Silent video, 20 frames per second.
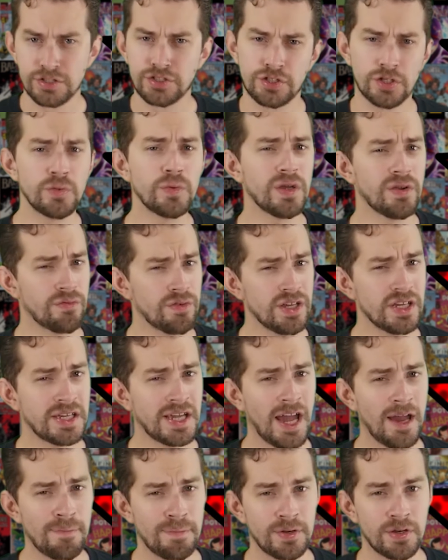Should we
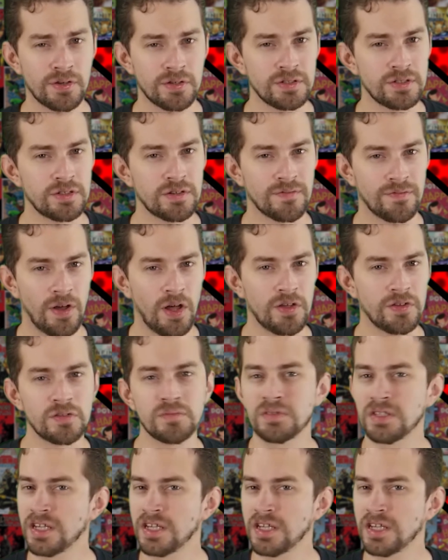recap an earlier volume